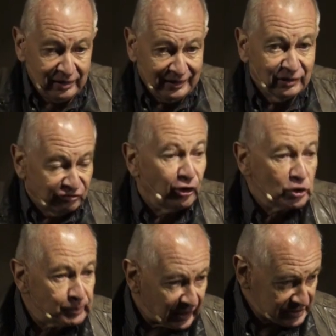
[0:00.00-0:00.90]
in the
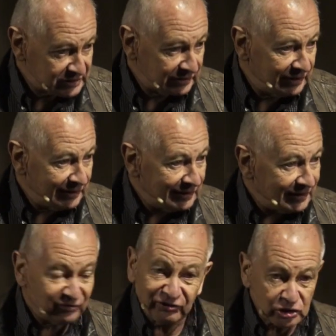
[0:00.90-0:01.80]
first place.
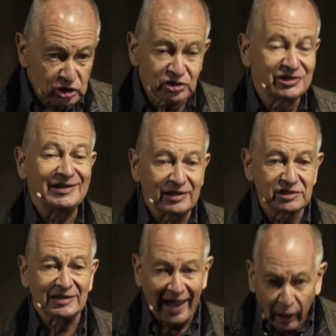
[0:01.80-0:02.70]
Efficiency
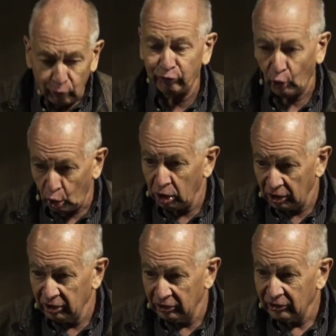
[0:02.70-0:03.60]
isn't helpful
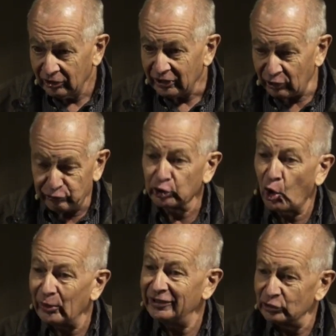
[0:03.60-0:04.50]
if you're
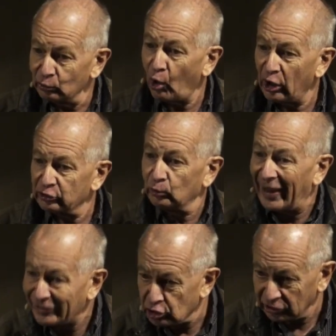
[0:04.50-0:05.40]
going in the wrong
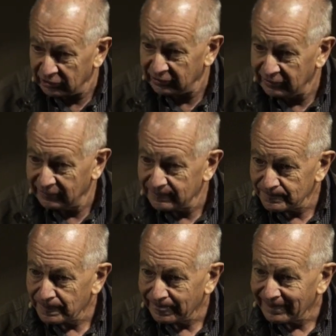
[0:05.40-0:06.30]
direction.
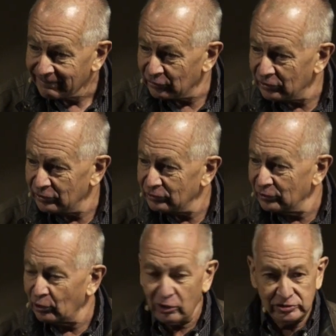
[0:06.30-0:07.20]
You
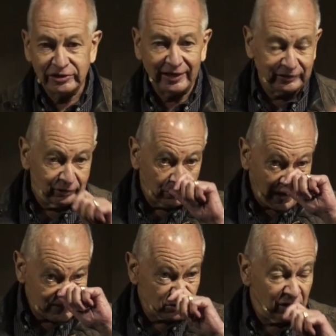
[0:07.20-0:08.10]
know, it's like you're
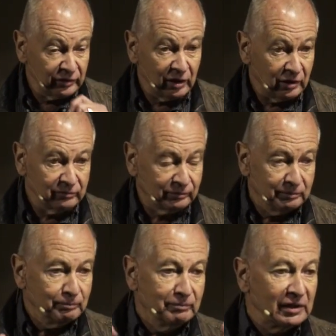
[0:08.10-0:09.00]
lost on the
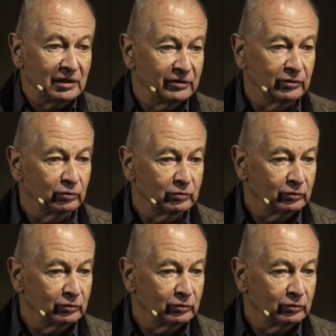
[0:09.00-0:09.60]
middle of the,